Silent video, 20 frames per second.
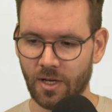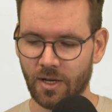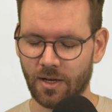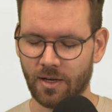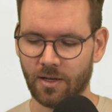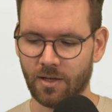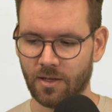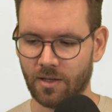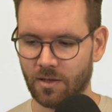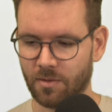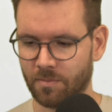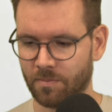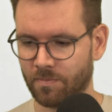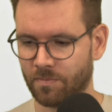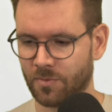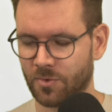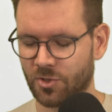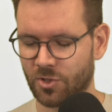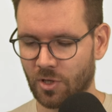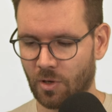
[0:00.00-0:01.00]

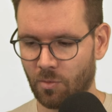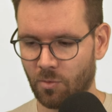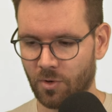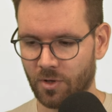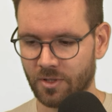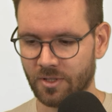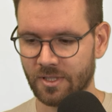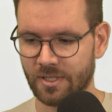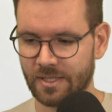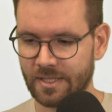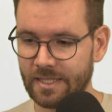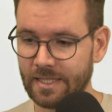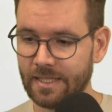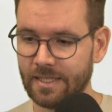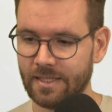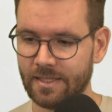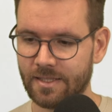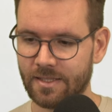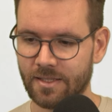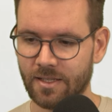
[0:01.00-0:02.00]
someone
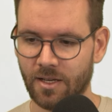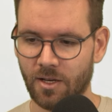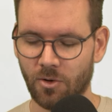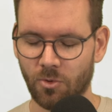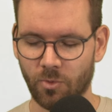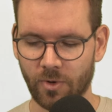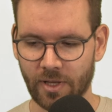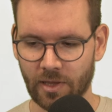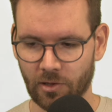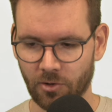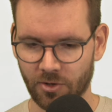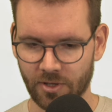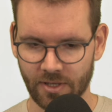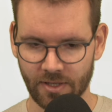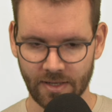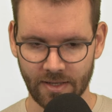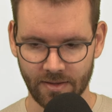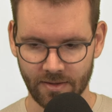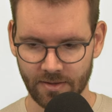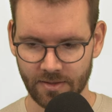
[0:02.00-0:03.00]
sees when
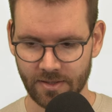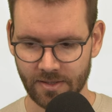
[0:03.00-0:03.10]
looking at this